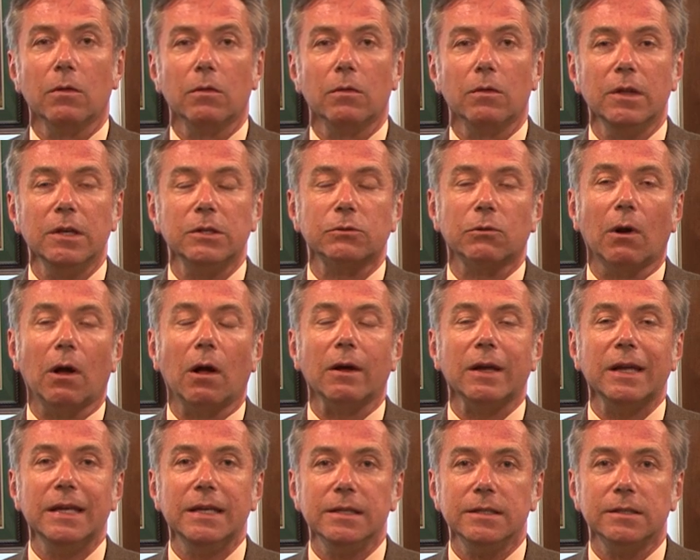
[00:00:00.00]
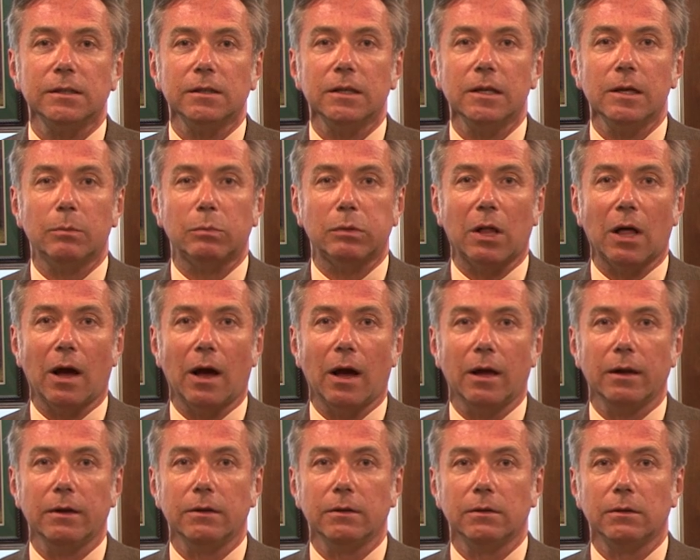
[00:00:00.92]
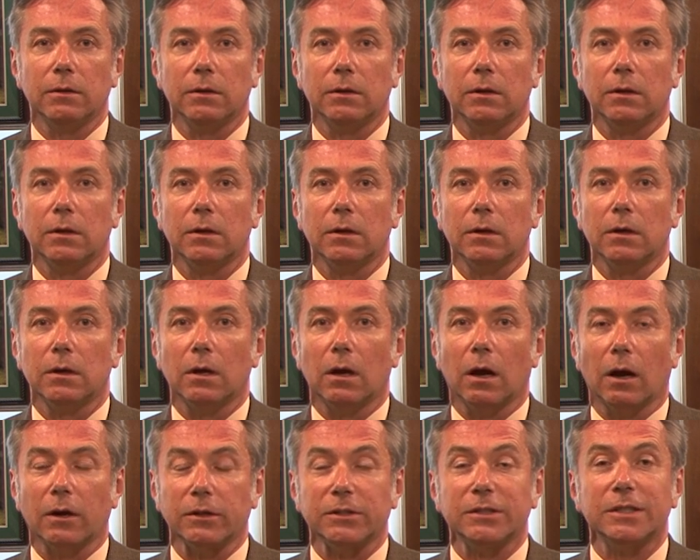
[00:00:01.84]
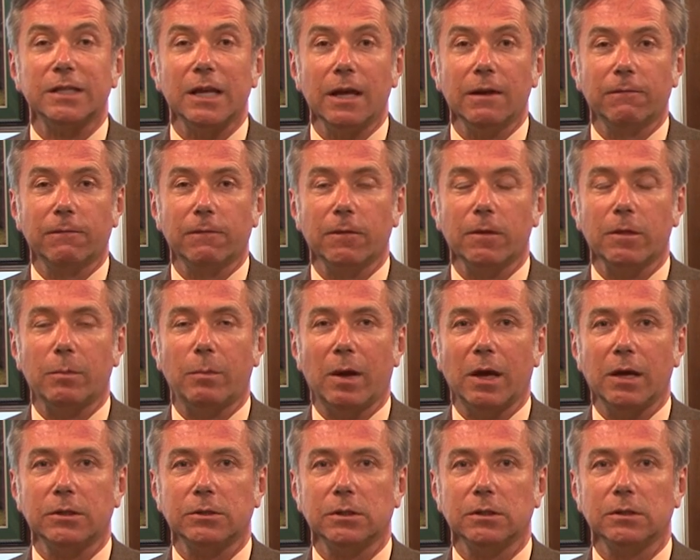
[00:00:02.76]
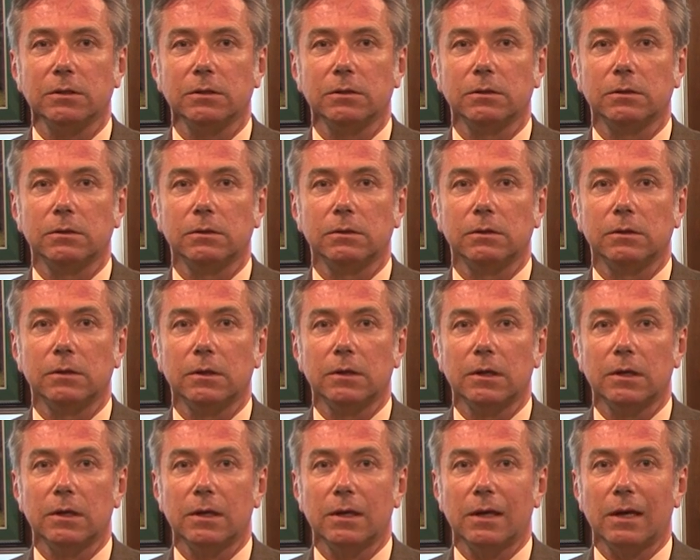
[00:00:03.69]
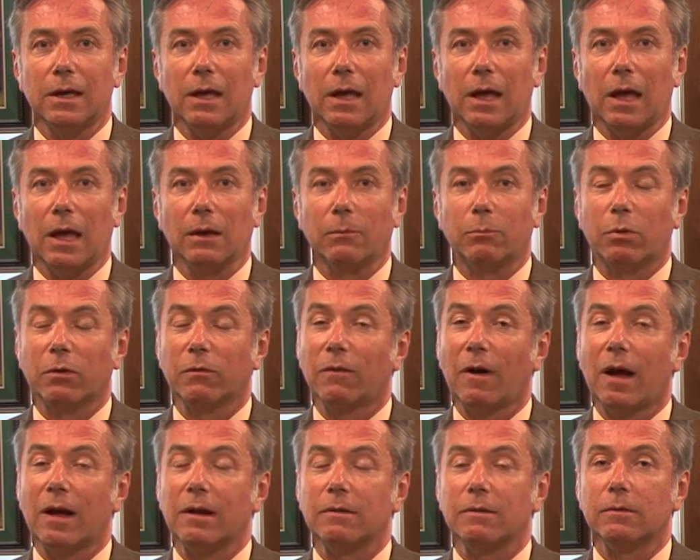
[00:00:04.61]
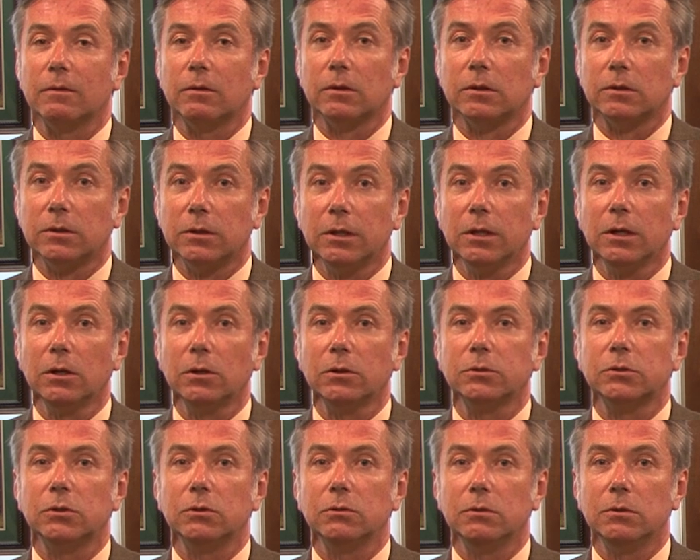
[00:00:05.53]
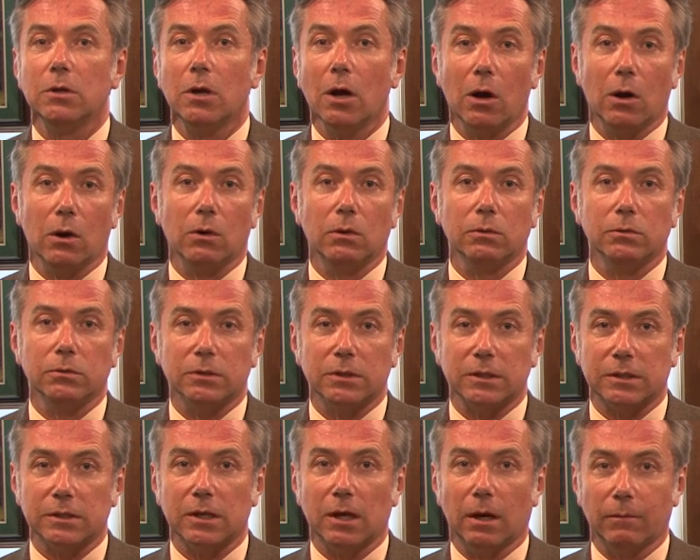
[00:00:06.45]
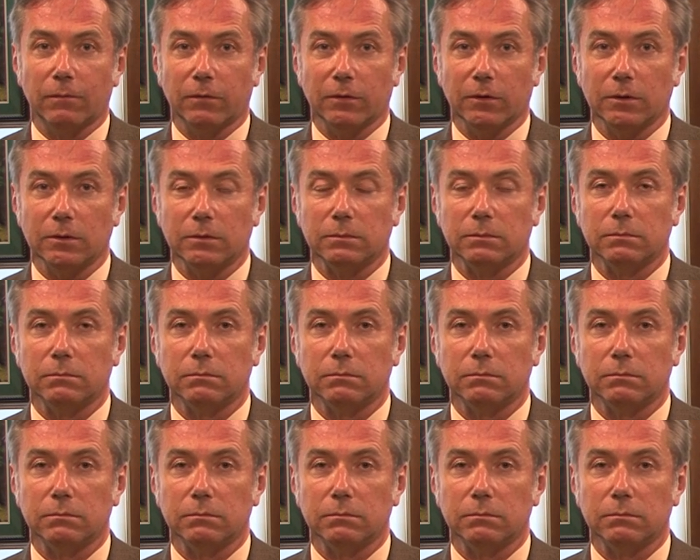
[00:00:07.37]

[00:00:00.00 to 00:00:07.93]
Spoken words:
These are all easily applied, are safe for the patient, and provide little to no discomfort.